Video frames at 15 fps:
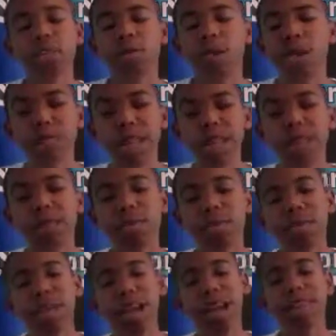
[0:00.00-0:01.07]
chameleon.
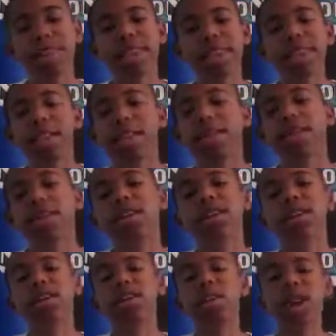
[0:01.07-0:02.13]
While we're at that,
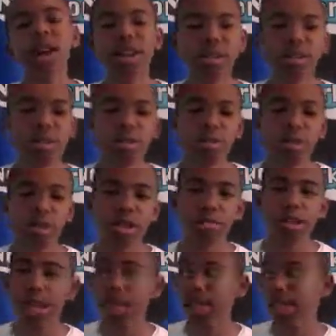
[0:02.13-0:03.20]
you know how I told you it's the
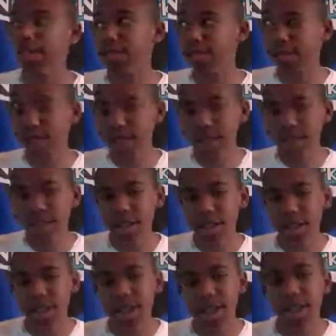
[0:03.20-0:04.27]
chameleon of the sea?
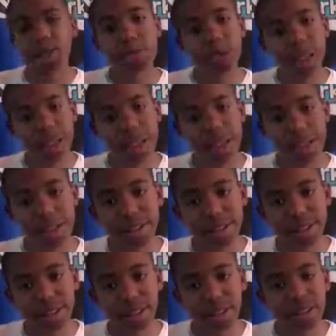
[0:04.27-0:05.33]
Chameleons
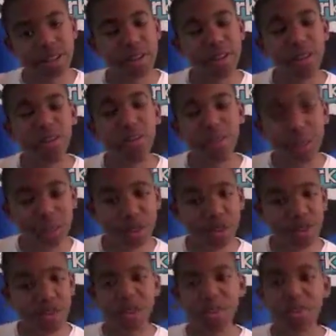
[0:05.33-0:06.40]
don't
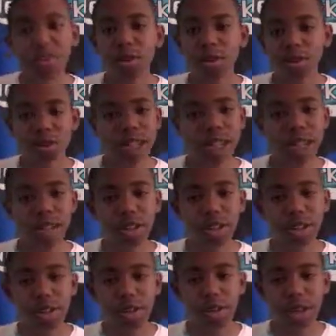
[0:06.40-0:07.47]
change their
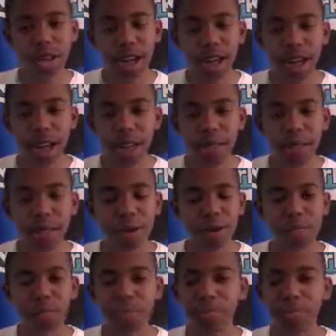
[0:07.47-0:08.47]
color to hide from